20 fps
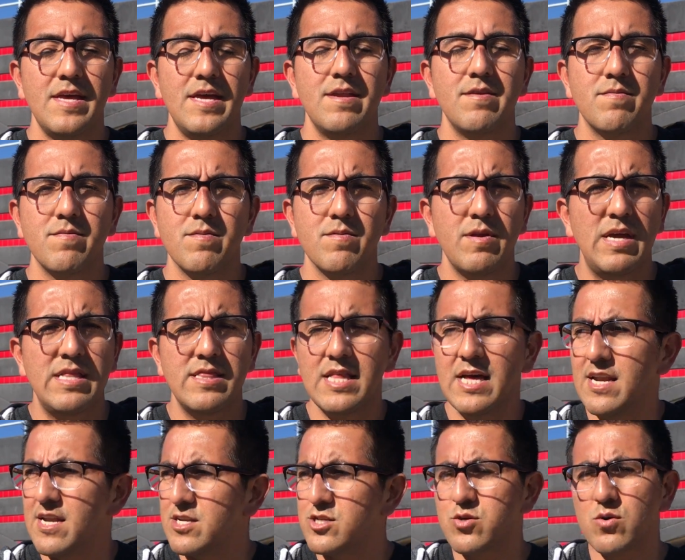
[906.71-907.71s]
And it
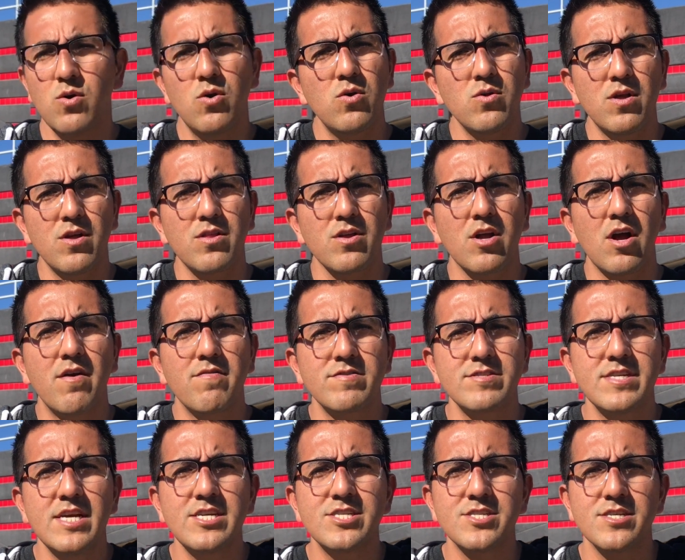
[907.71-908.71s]
led into a whole nother
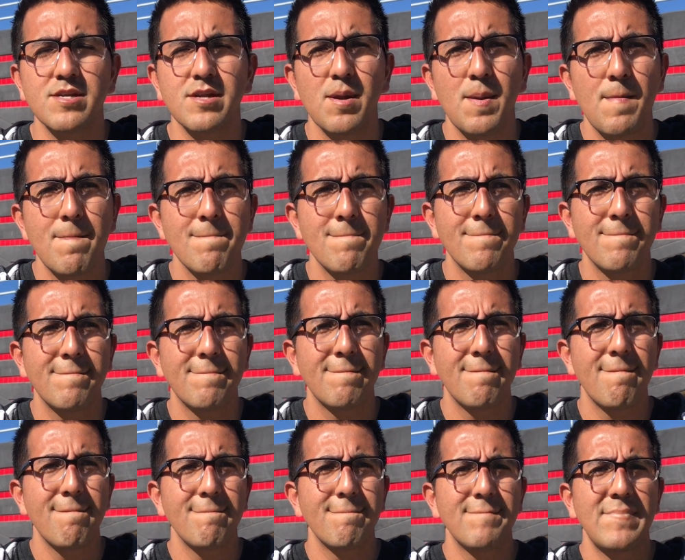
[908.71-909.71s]
conversation.
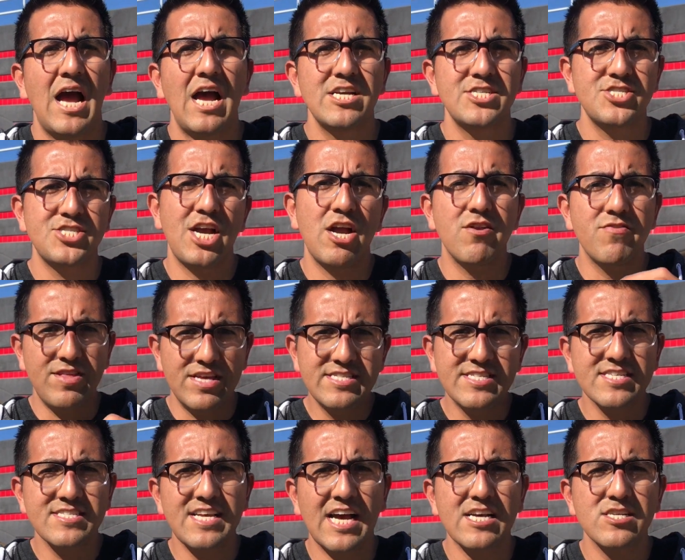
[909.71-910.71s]
I shared
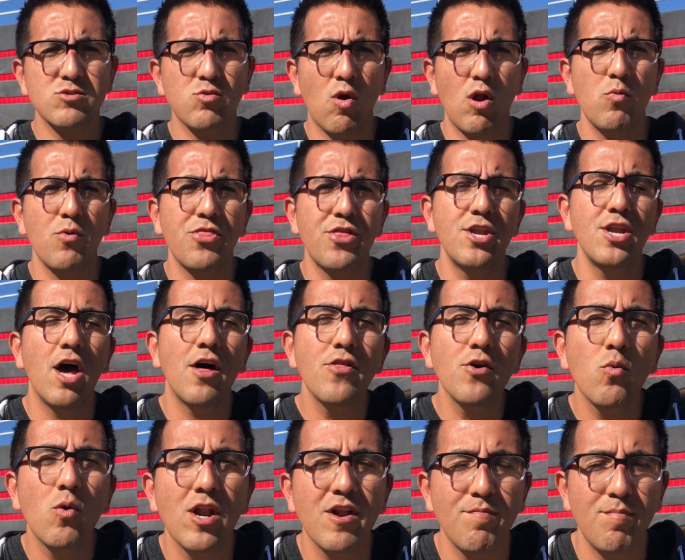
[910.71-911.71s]
this exact story with
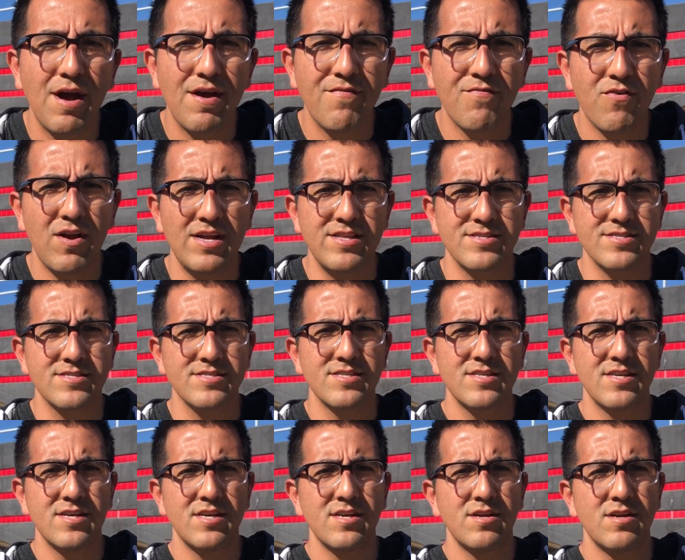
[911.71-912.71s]
another one of my friends,
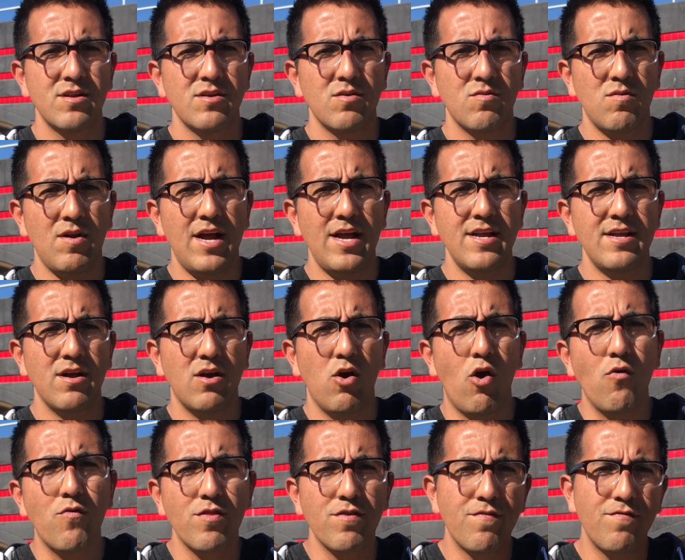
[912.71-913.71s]
right,
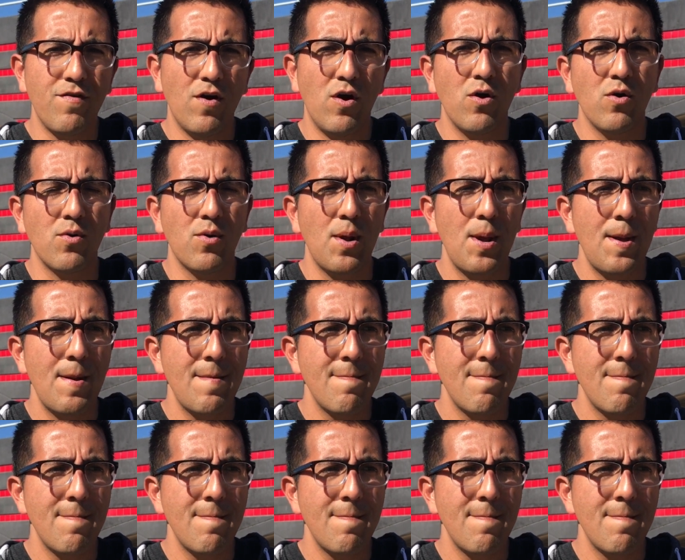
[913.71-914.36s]
over the phone.